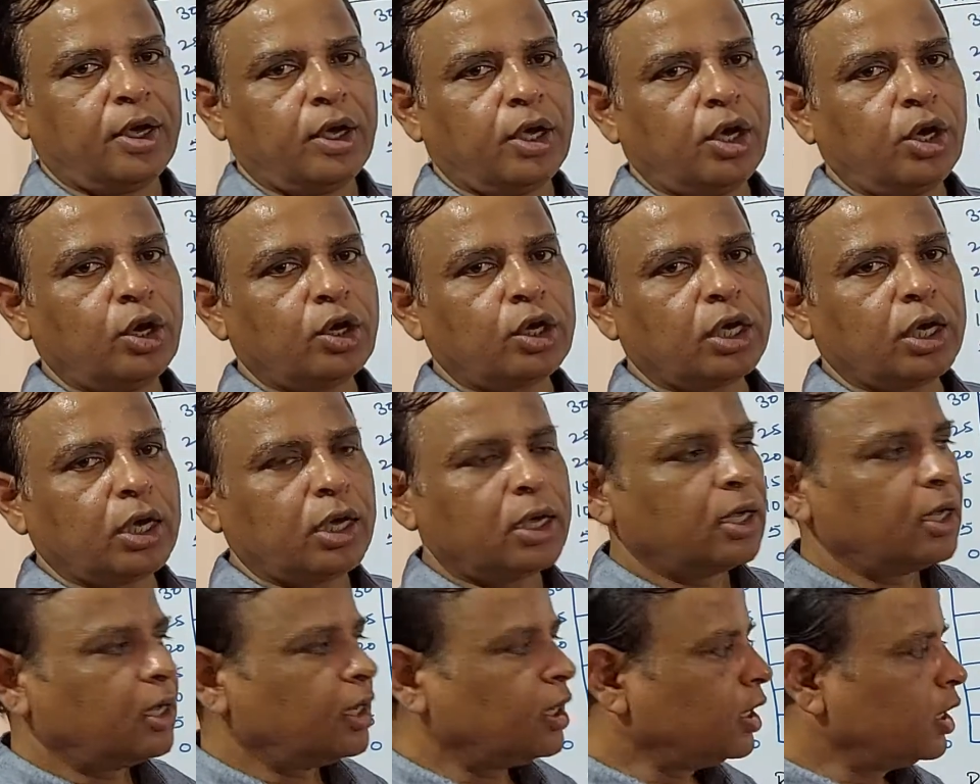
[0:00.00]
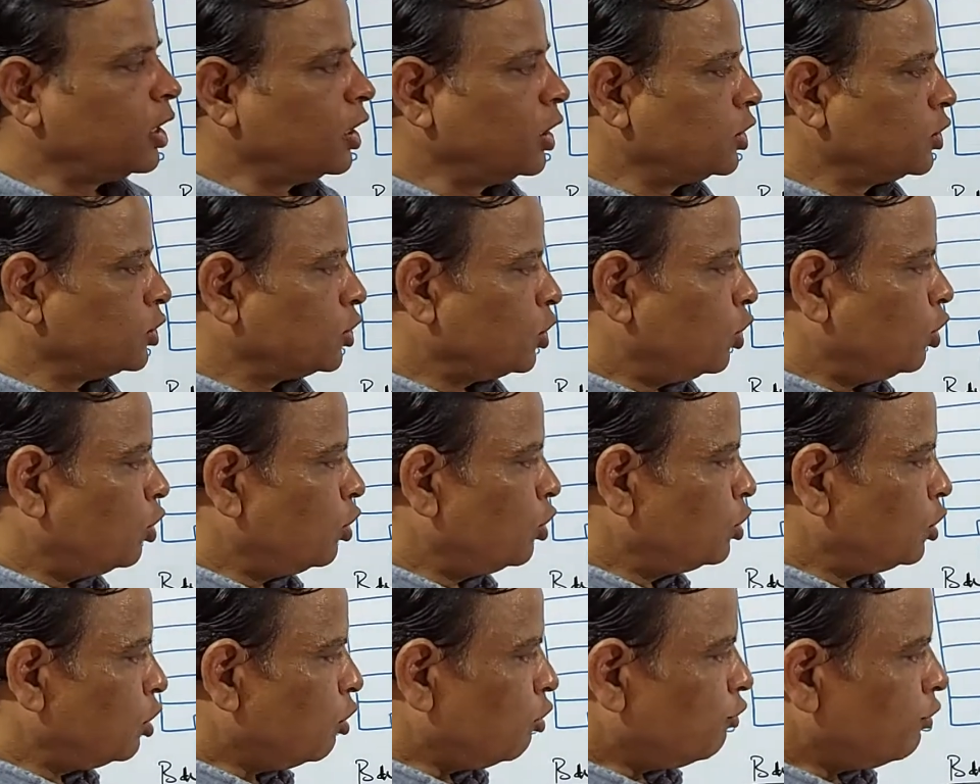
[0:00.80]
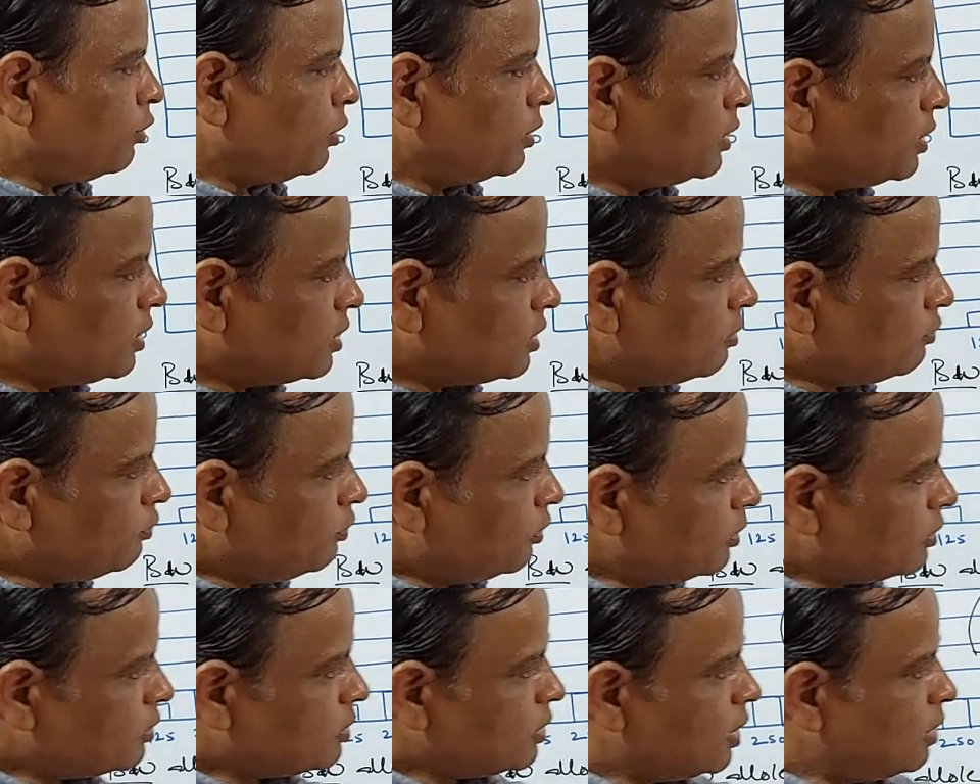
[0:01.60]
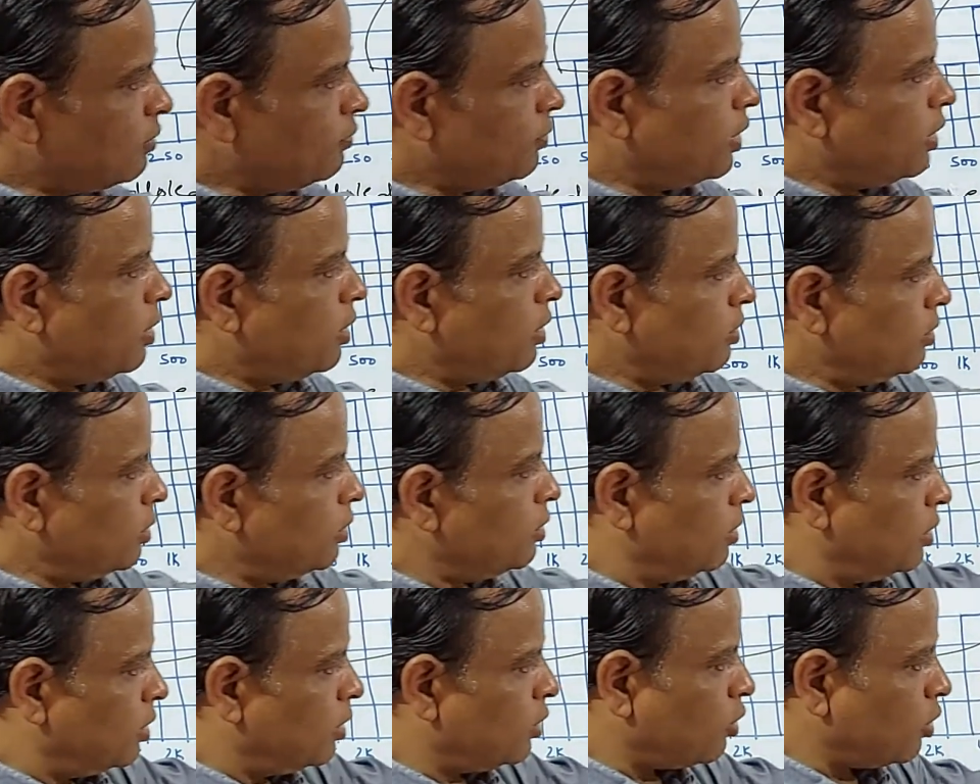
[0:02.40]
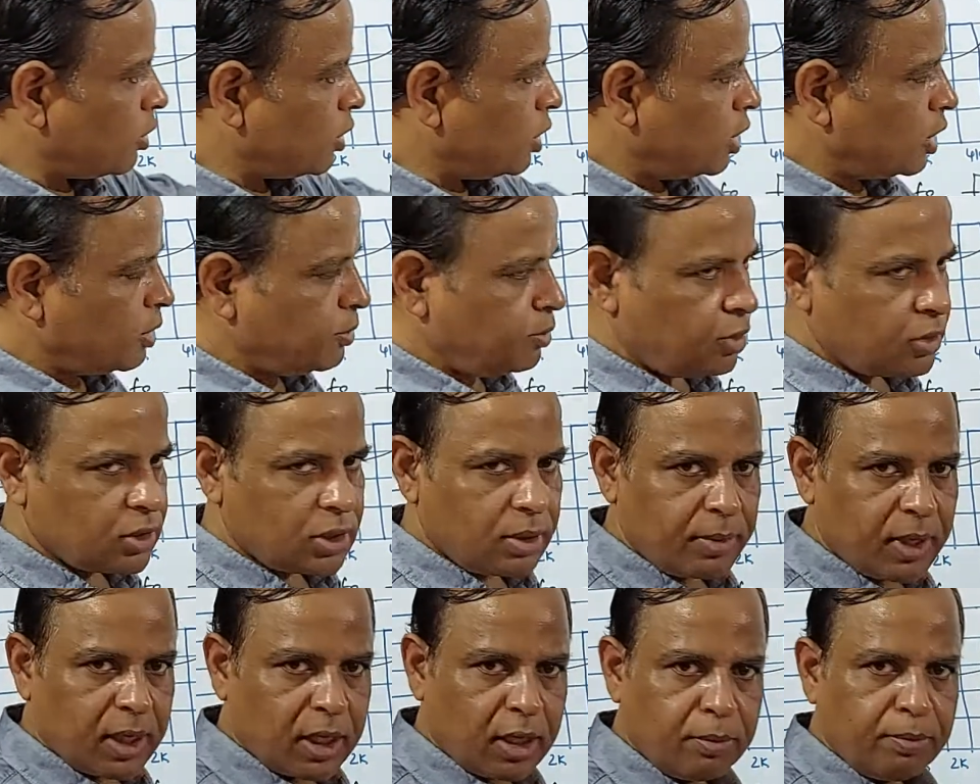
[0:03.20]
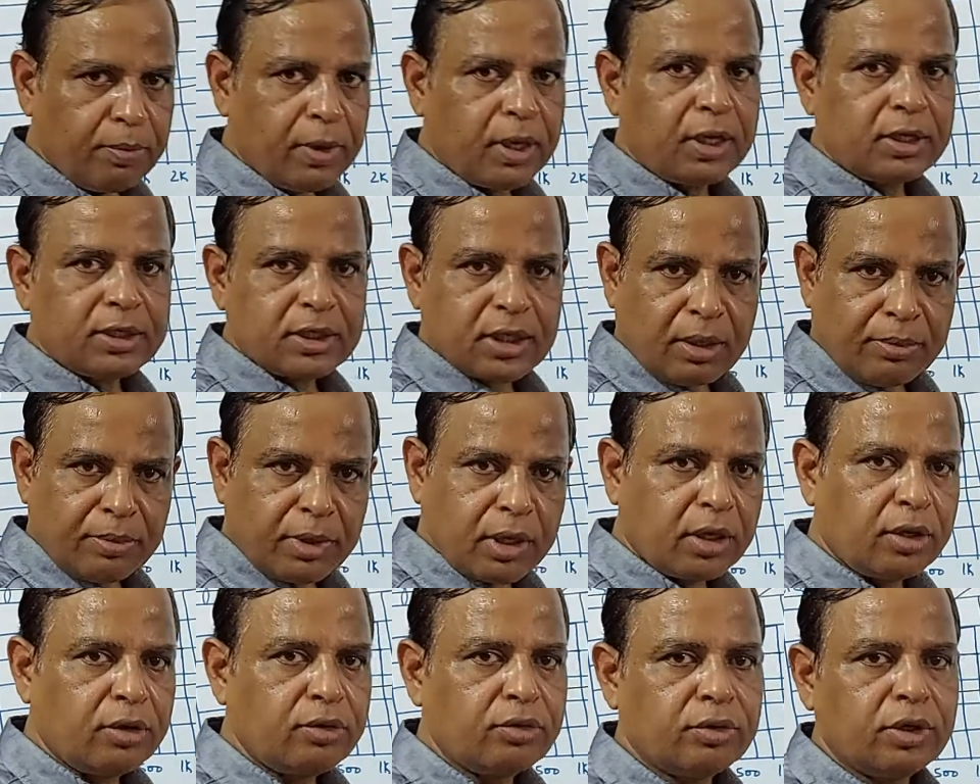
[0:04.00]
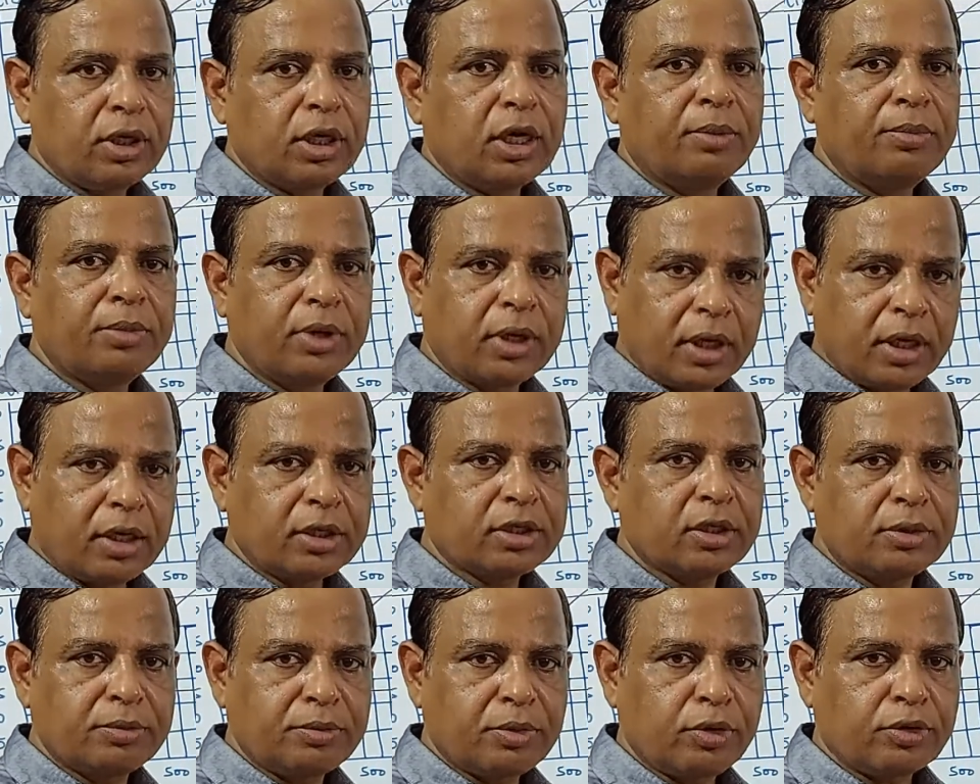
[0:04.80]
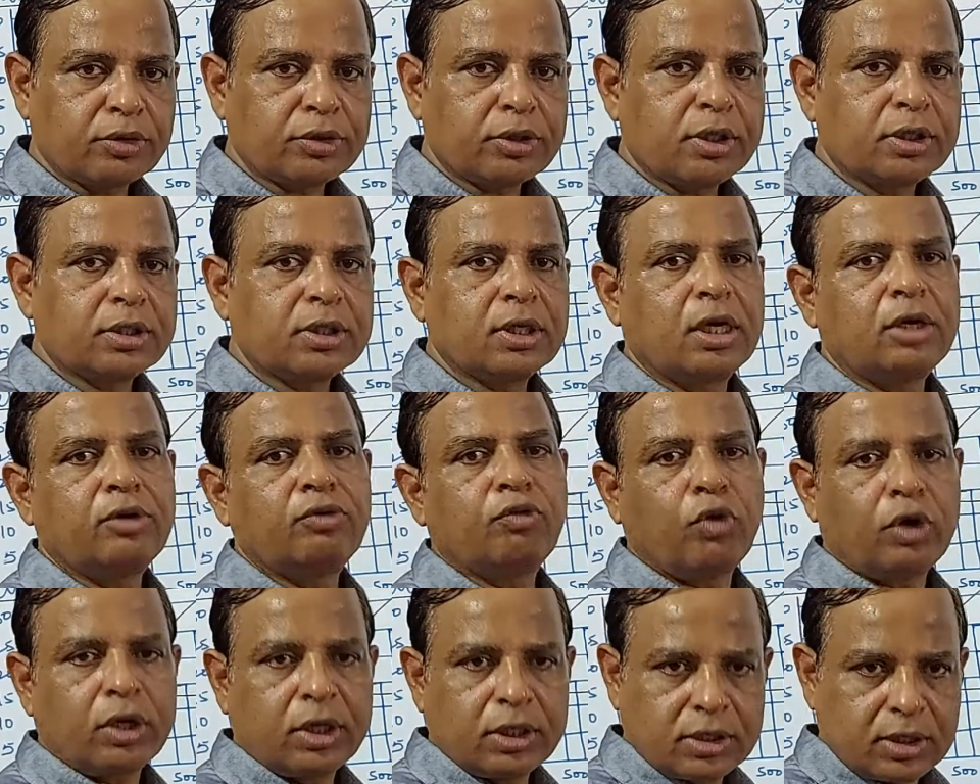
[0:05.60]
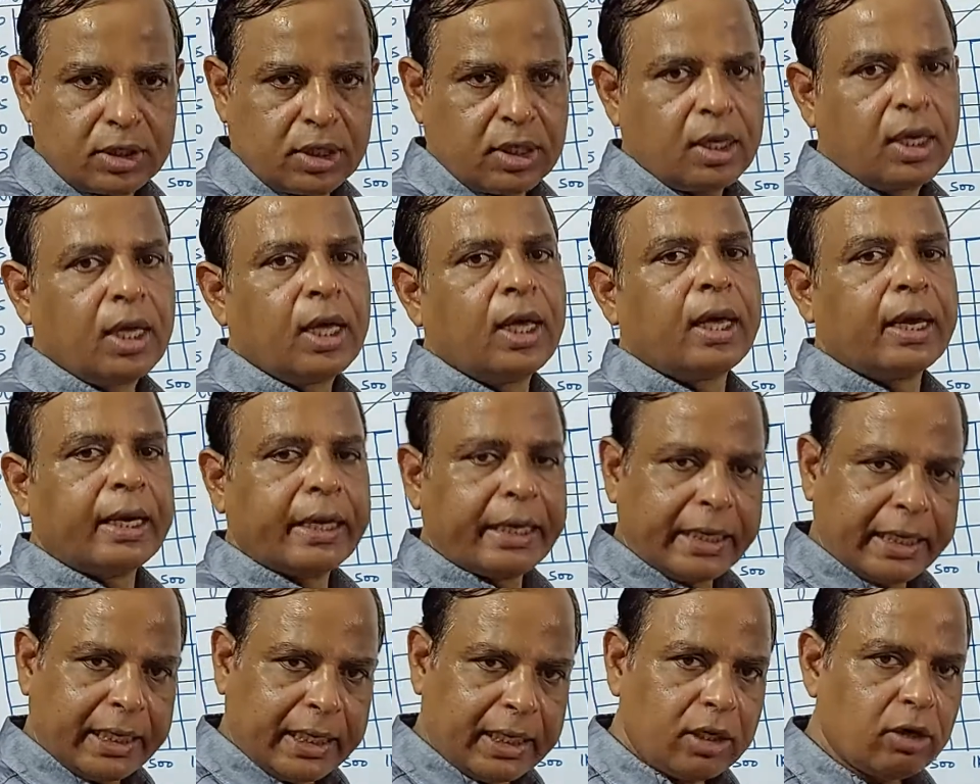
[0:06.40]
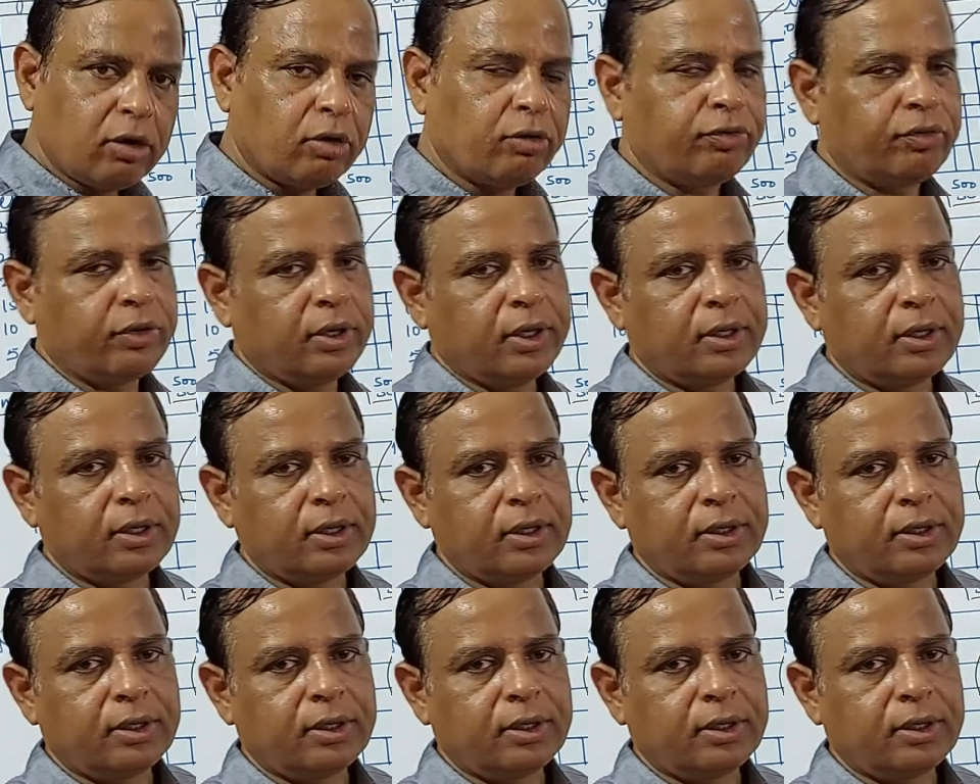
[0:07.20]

Okay, so now this is the first time we are talking about some equipment is coming into the communication process and what is the need of it.